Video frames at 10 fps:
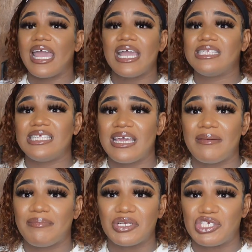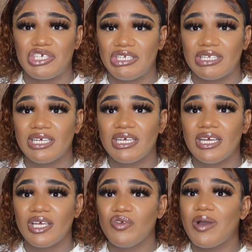ATM machine.
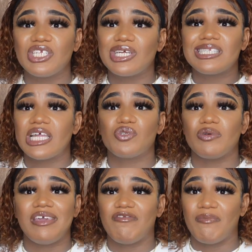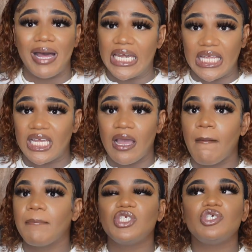You are just there to give money,
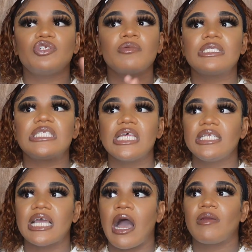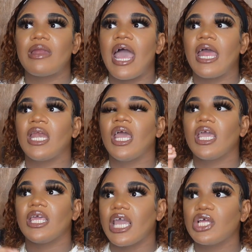but you don't sit down and
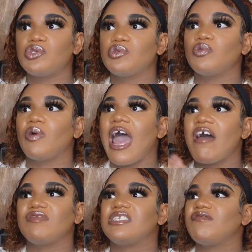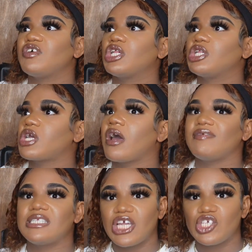get to have difficult
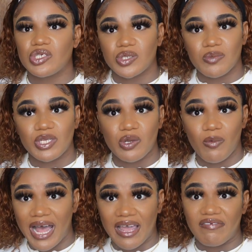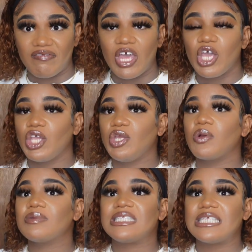conversations with your wife. You
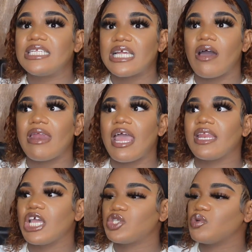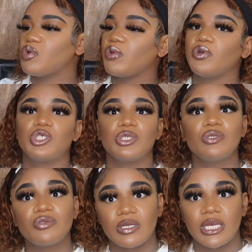don't sit down and get to know your
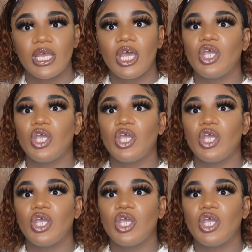children.